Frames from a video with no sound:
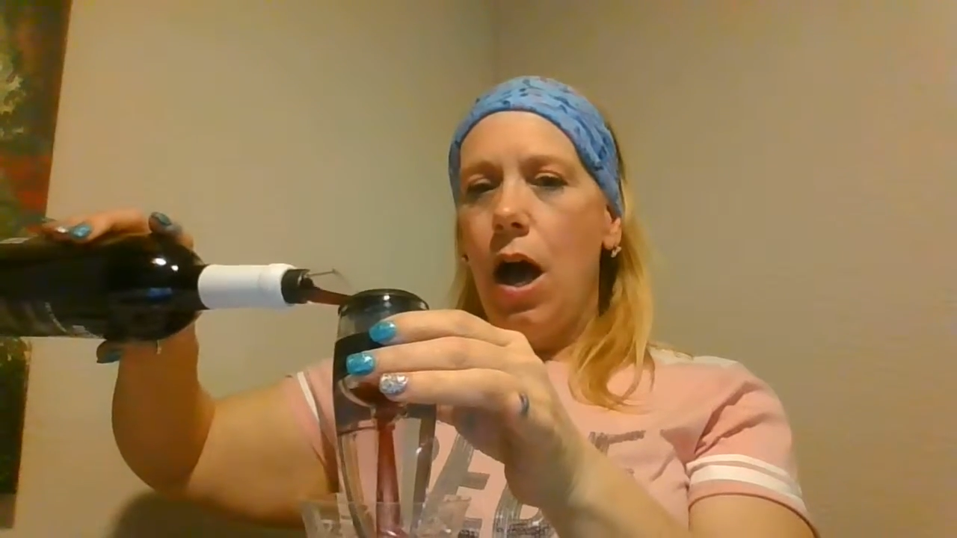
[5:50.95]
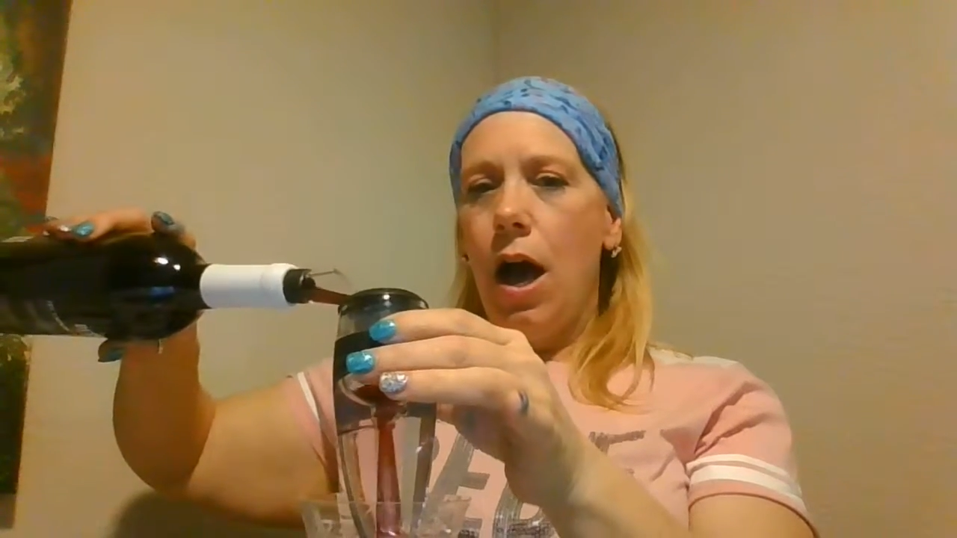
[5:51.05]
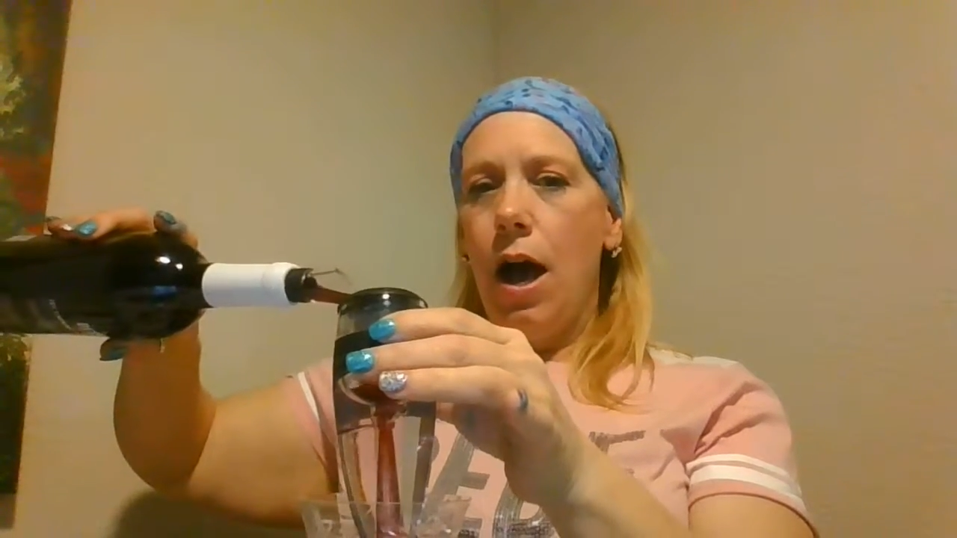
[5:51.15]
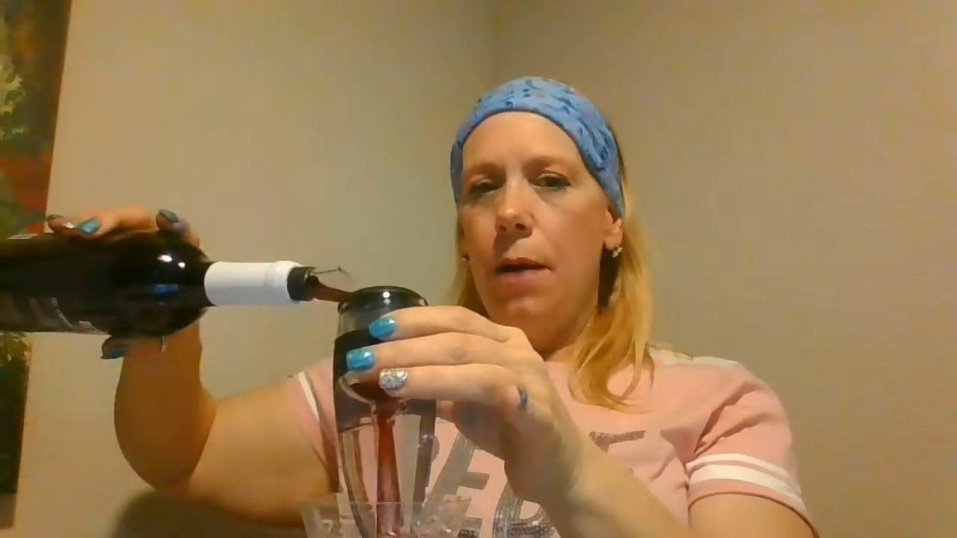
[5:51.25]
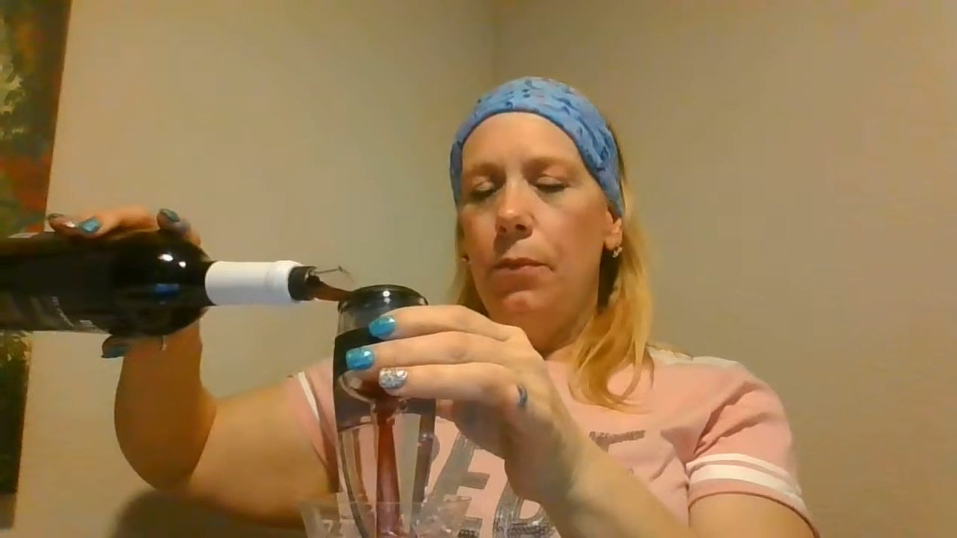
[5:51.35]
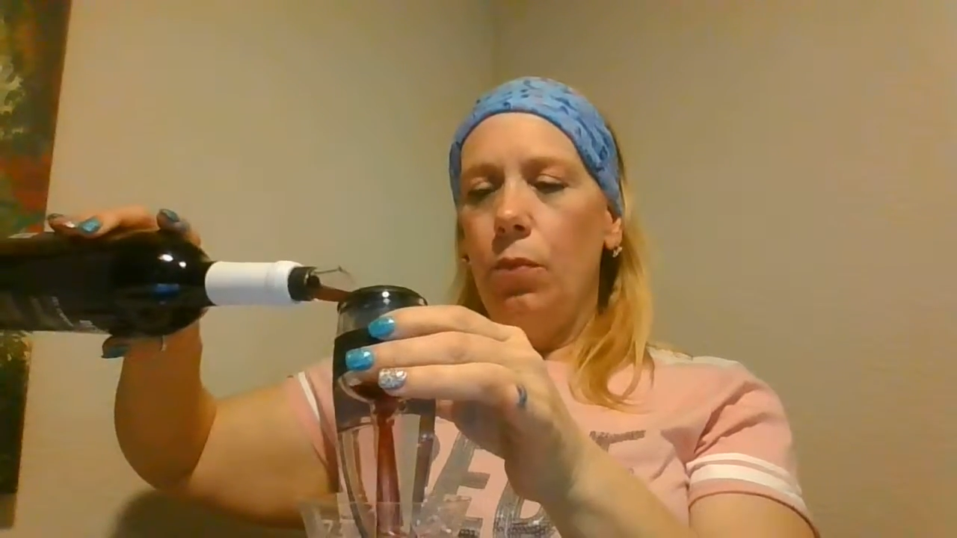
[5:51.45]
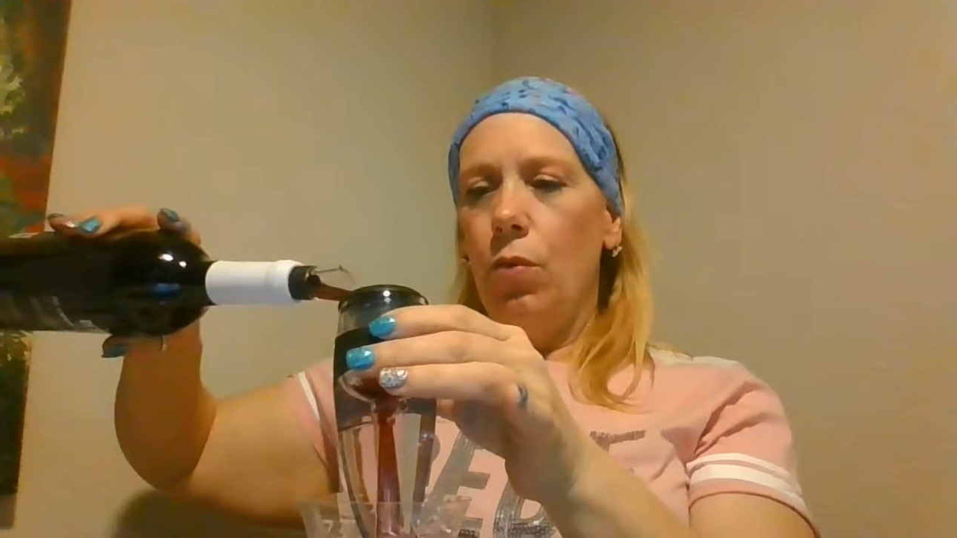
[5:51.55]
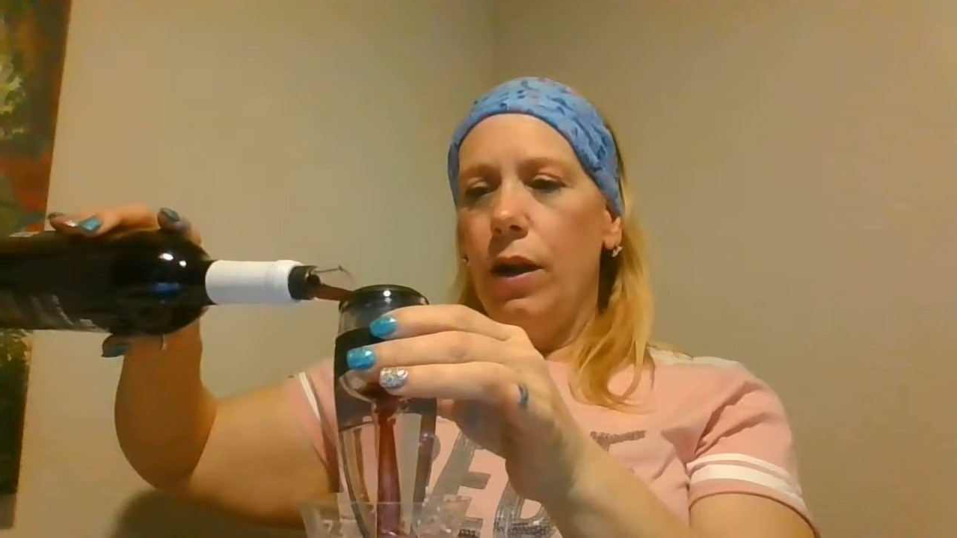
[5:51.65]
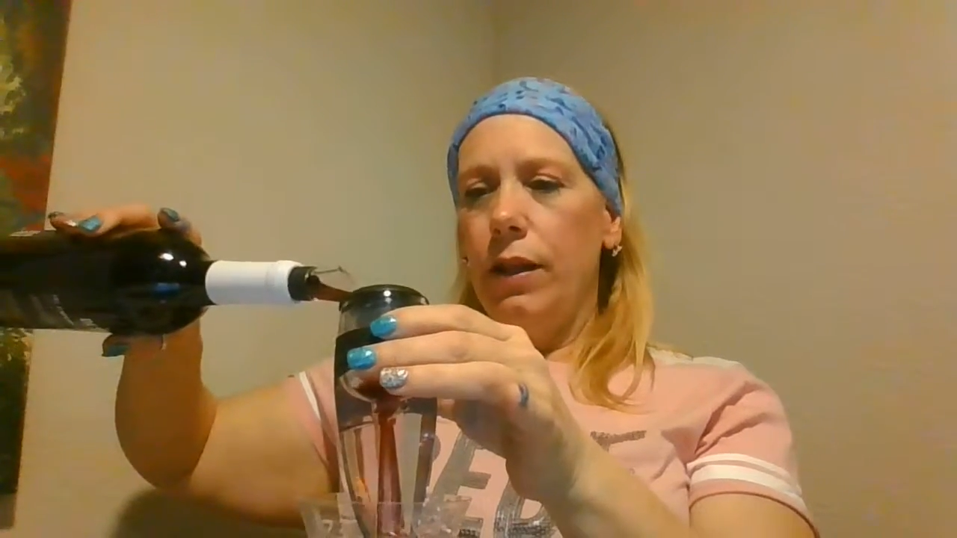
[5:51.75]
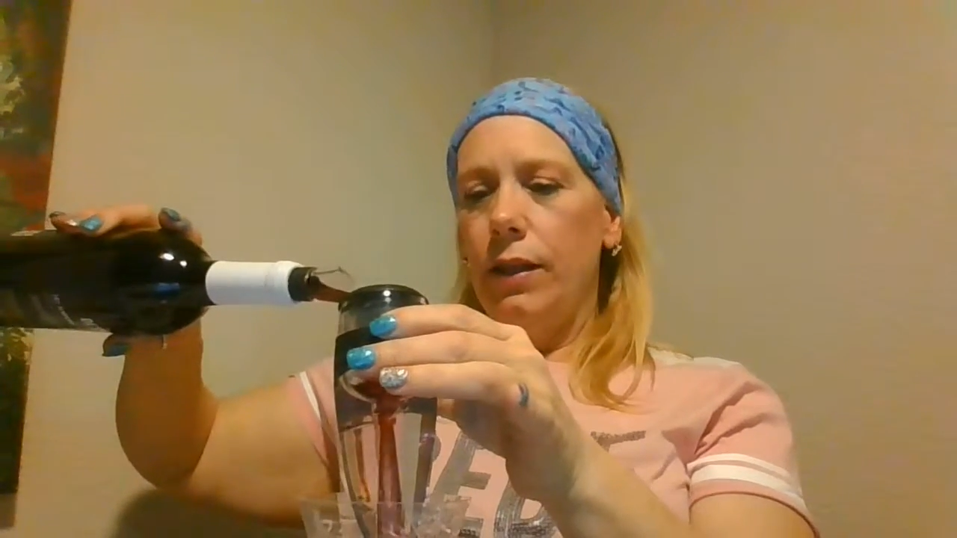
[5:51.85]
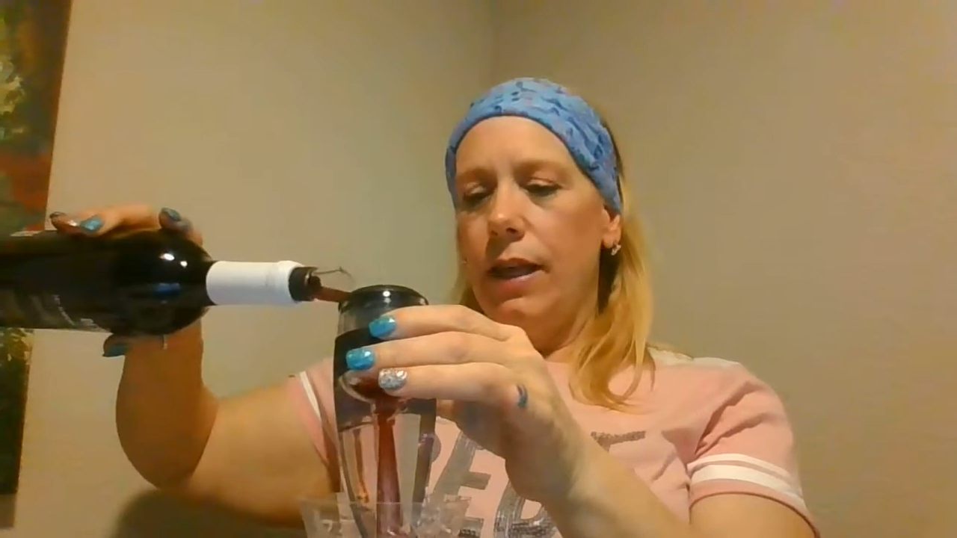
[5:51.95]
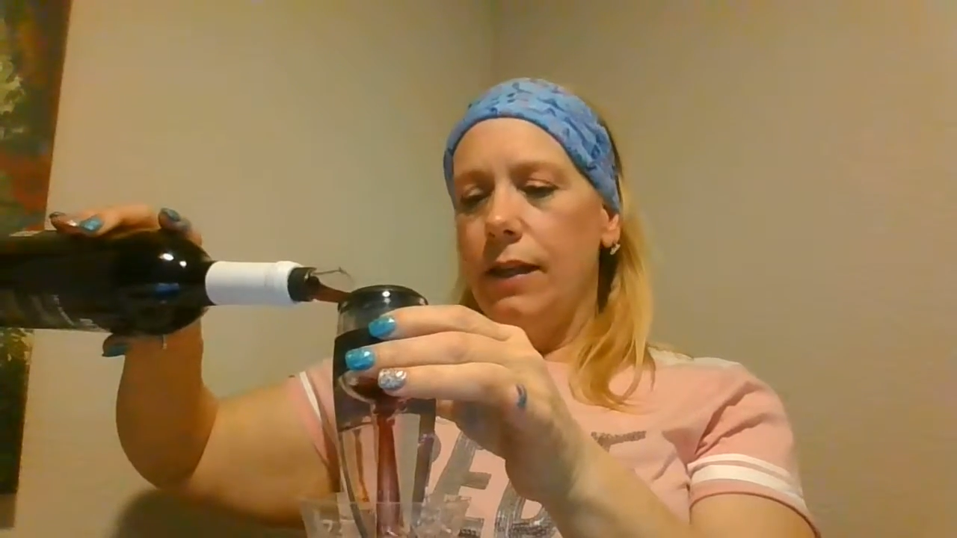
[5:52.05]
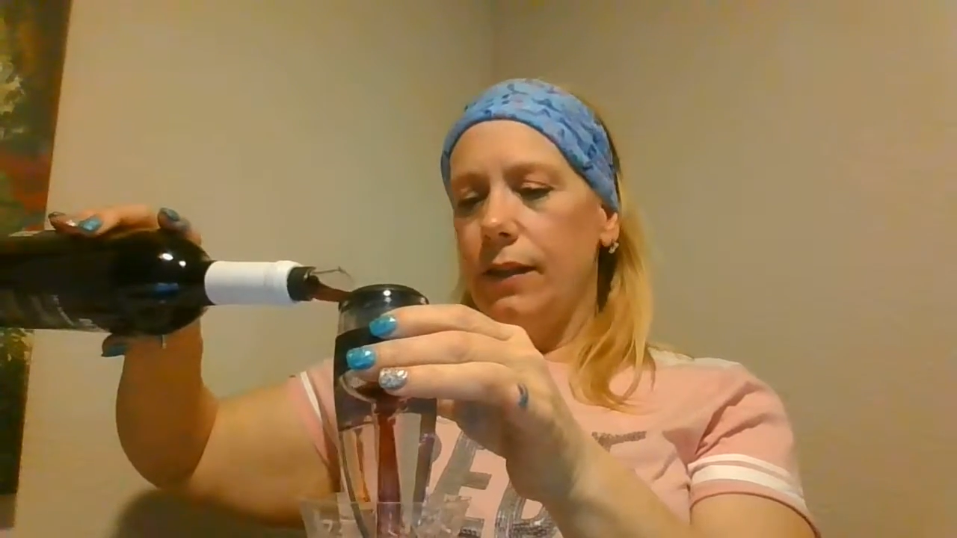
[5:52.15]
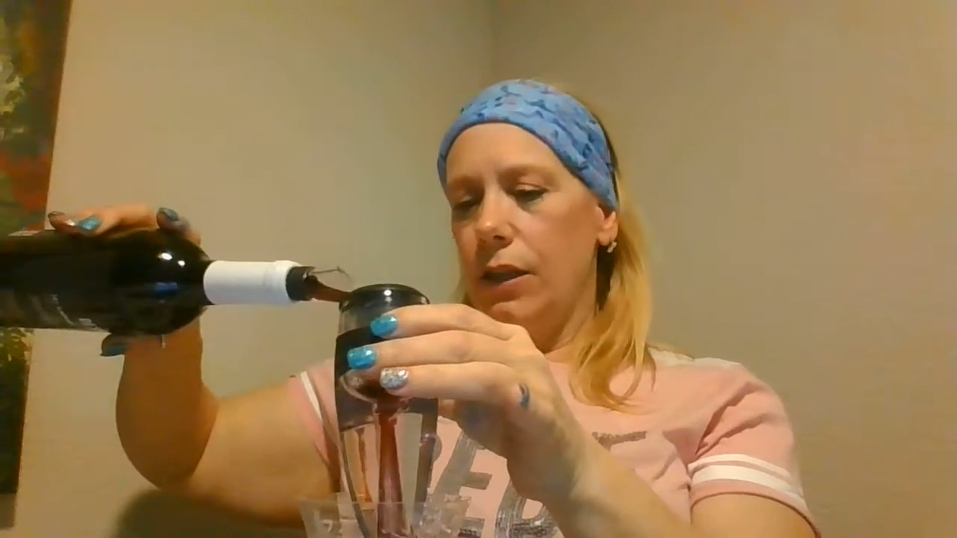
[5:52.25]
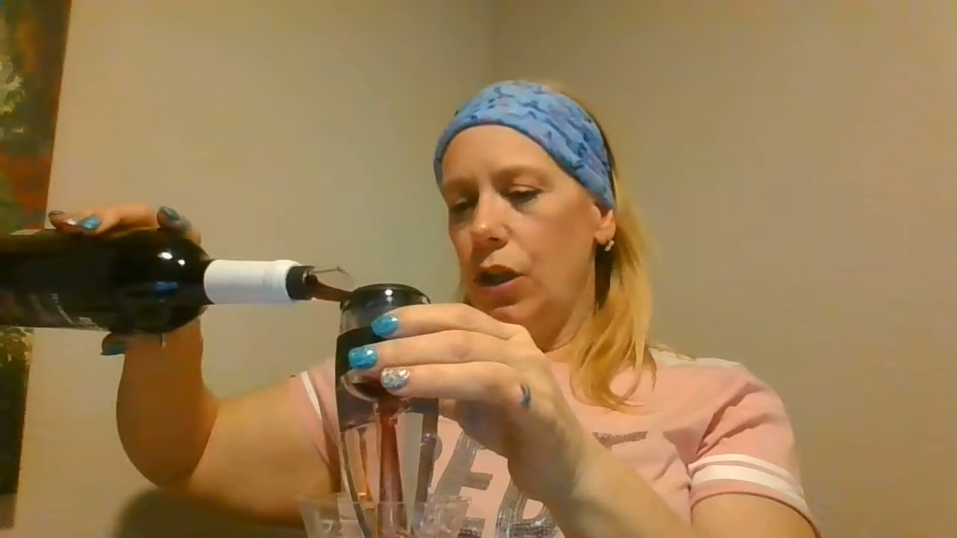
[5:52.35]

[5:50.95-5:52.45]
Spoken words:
One of the things I